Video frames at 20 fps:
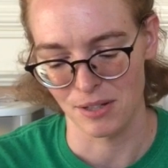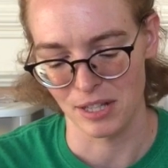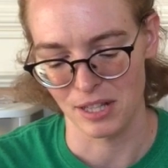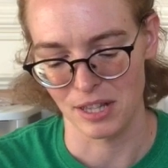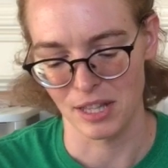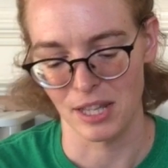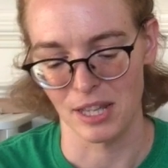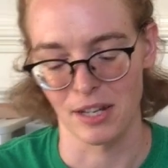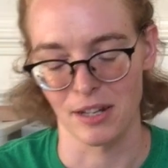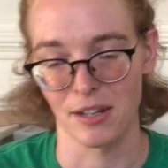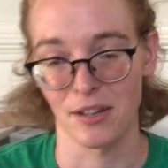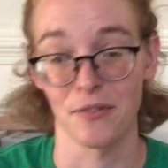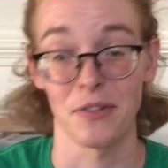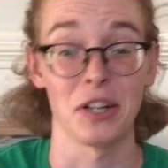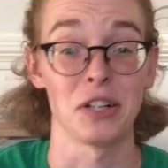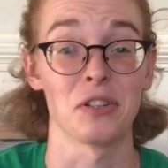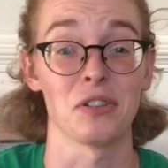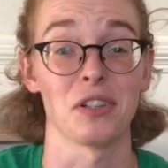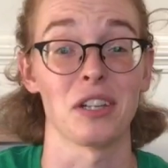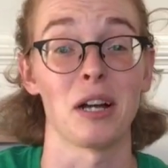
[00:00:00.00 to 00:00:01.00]
and then
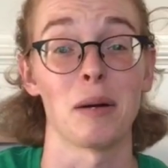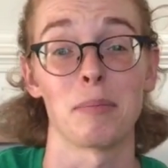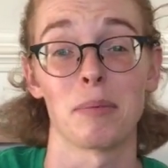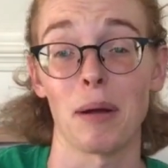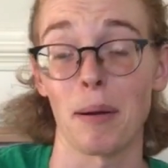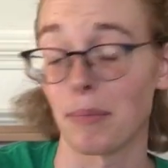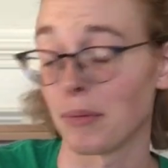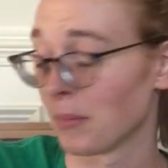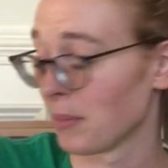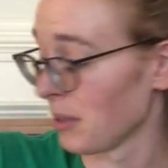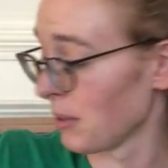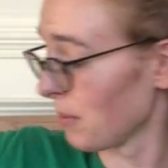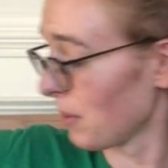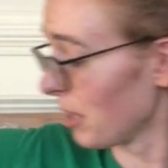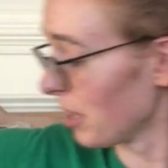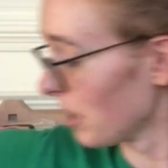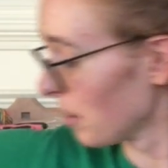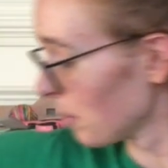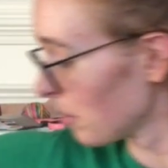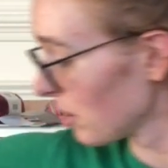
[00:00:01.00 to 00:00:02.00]
eventually I'll probably
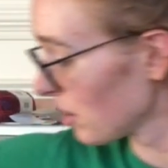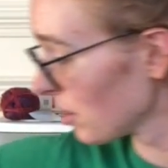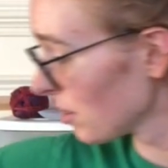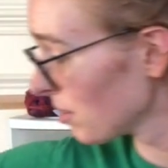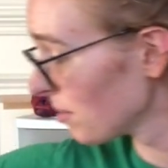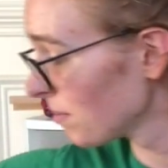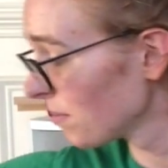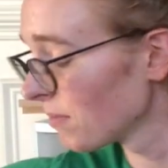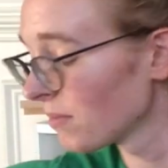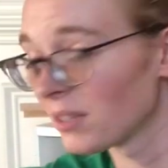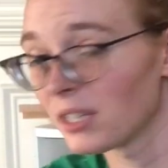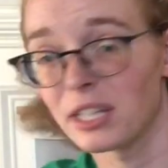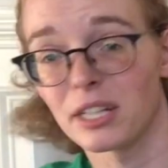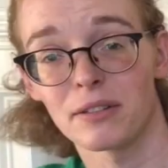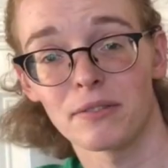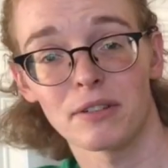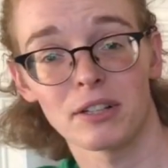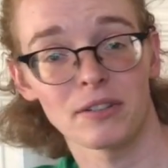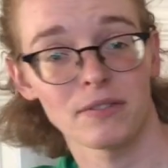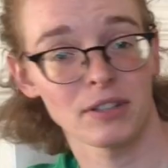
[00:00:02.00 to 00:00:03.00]
wind up just
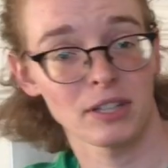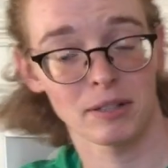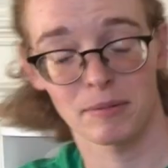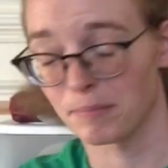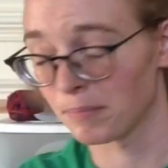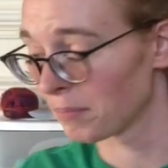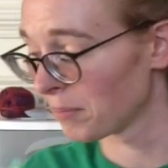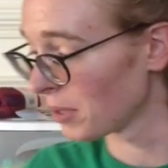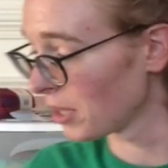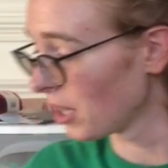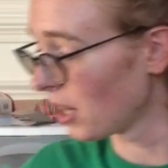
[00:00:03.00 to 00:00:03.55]
getting rid of it. But